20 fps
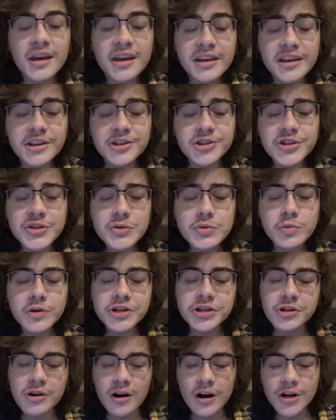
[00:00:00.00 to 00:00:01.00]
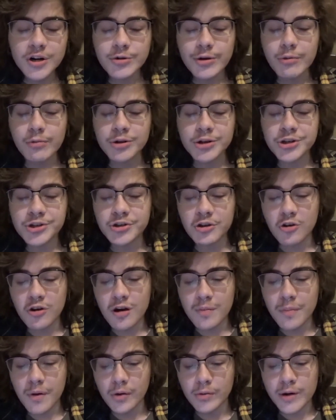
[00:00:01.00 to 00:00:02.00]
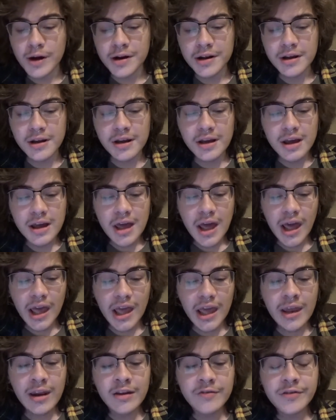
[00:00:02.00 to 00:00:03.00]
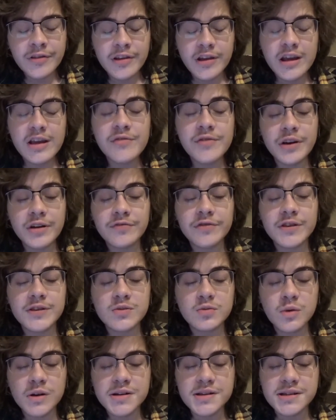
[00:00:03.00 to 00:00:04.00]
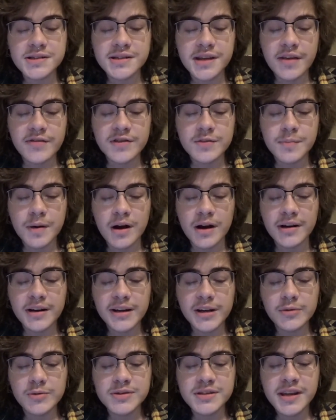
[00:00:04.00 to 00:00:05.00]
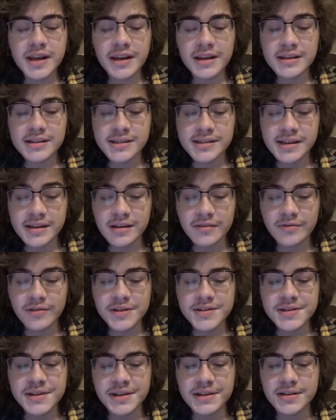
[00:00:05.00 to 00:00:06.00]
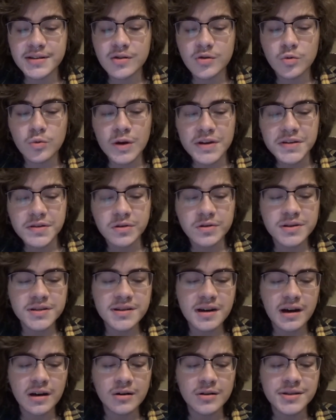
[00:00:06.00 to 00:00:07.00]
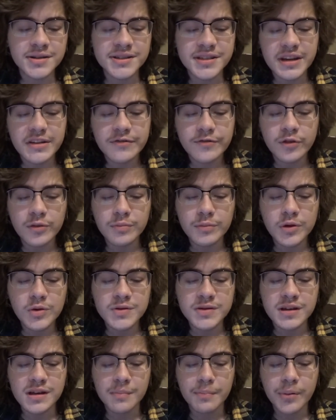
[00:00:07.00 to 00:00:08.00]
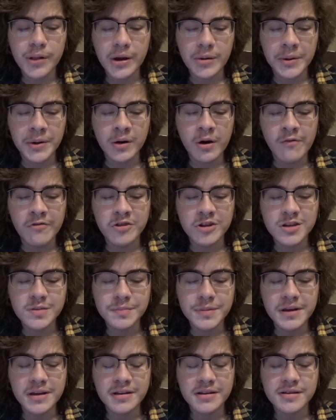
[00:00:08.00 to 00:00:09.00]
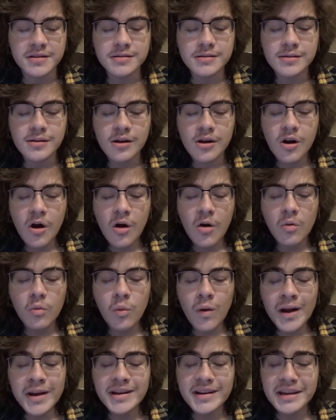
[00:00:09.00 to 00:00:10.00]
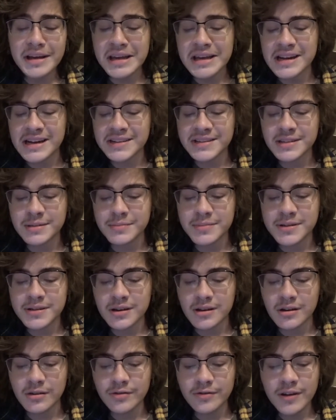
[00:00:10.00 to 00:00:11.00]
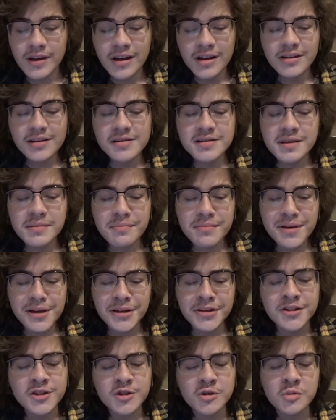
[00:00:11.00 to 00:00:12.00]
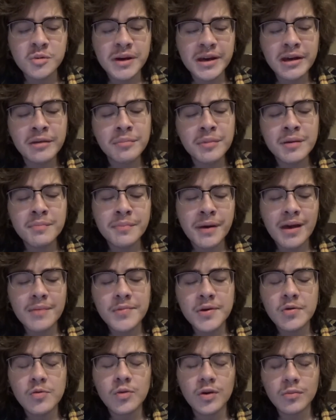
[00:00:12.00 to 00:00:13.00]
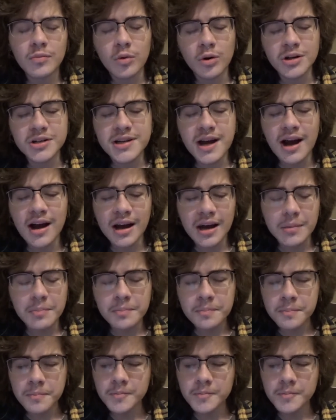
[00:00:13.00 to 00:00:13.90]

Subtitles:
He just wished Andre would show up already. Even if this was a safe spot, he was getting sick of listening to the Western-style sinful music blaring over the speakers. What, he asked himself, does it mean to hit me baby one more time?